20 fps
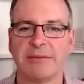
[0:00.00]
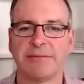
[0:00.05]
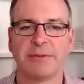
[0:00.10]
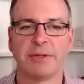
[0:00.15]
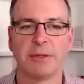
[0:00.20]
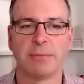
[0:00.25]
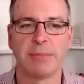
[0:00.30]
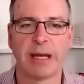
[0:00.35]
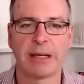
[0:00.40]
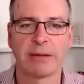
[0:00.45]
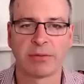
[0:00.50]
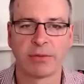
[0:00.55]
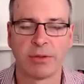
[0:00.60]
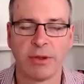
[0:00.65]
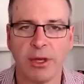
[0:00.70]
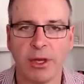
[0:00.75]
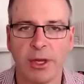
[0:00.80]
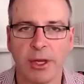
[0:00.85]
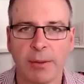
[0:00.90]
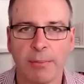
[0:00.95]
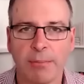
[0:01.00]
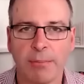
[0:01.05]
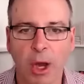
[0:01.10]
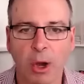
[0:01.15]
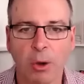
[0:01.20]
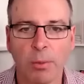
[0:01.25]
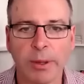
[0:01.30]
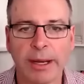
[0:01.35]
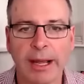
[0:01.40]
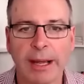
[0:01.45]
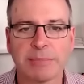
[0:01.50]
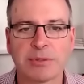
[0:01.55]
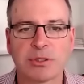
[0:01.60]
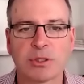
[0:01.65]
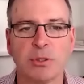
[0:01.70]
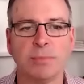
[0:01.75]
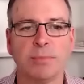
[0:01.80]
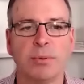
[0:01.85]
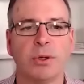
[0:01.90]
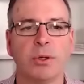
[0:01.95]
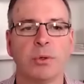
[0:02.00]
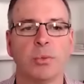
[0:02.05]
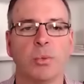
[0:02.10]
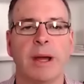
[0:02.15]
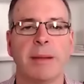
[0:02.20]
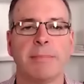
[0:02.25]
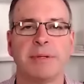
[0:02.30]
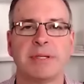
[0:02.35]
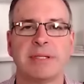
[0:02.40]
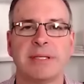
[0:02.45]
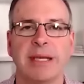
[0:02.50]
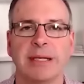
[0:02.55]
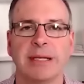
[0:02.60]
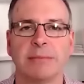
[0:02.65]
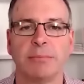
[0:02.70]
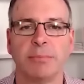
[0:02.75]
for the month. Melbourne up 2.1%,